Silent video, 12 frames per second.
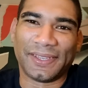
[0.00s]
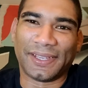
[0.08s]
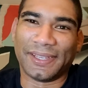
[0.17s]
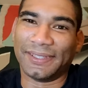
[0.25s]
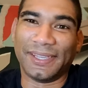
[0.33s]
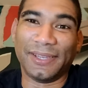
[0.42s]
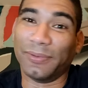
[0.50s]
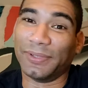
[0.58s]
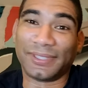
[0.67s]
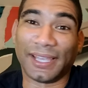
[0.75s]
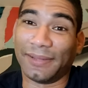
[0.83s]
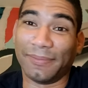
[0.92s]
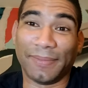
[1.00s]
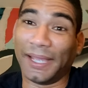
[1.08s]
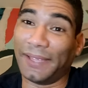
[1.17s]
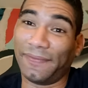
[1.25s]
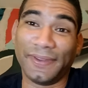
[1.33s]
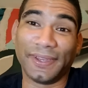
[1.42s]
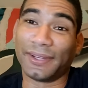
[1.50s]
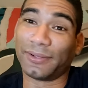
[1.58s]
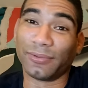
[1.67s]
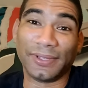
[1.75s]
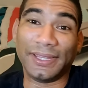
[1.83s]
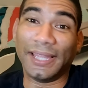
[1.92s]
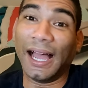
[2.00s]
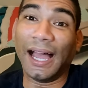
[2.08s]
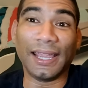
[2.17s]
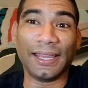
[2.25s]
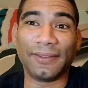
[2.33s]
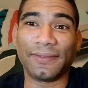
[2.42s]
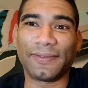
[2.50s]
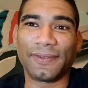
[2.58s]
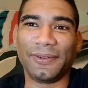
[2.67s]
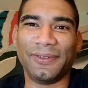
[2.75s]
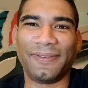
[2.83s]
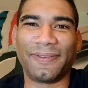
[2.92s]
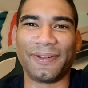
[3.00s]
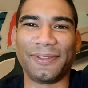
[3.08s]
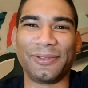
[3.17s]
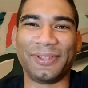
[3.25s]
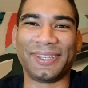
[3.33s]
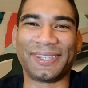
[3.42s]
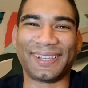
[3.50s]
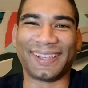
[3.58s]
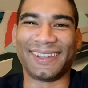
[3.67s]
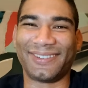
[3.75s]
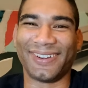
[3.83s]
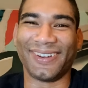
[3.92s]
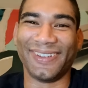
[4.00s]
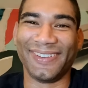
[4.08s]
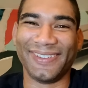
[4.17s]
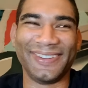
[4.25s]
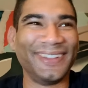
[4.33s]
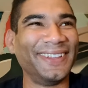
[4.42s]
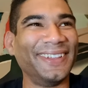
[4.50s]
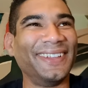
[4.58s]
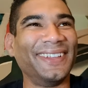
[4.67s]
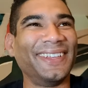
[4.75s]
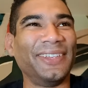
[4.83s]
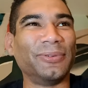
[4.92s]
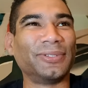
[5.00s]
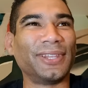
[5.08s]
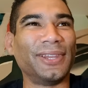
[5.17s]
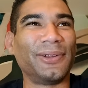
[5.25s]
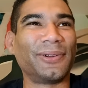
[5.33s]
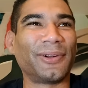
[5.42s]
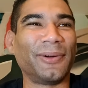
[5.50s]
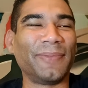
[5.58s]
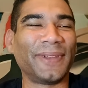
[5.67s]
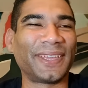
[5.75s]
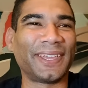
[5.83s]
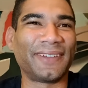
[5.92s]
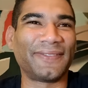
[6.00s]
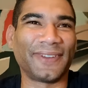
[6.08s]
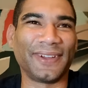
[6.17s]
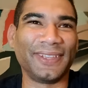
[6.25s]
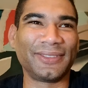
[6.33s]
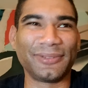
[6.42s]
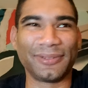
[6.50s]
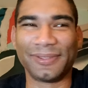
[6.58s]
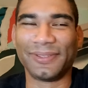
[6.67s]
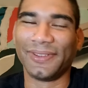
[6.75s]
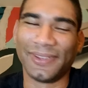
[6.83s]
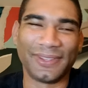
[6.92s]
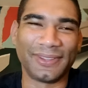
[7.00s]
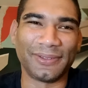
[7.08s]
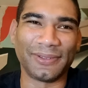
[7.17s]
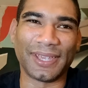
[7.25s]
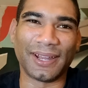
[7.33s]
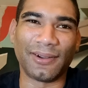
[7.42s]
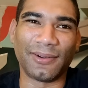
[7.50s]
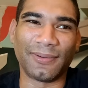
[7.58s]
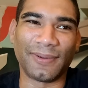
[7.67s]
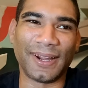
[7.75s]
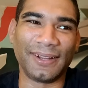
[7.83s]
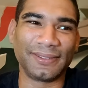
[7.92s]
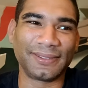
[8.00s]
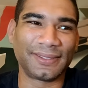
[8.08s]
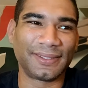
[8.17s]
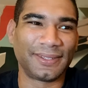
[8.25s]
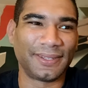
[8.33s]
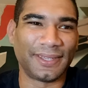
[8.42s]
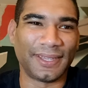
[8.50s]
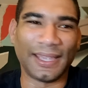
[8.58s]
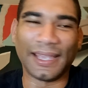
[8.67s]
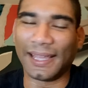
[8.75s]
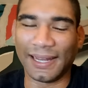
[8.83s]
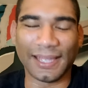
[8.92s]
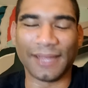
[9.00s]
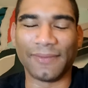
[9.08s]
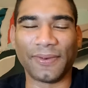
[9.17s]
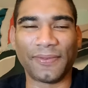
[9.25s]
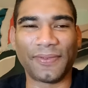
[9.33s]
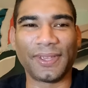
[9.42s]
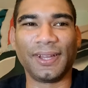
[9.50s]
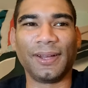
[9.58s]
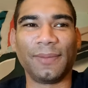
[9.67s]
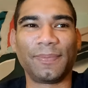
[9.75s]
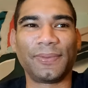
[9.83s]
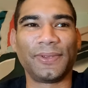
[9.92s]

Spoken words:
Because he was said my fingers would die from the surgery. It was a little complicated for him to get around and clean everything up.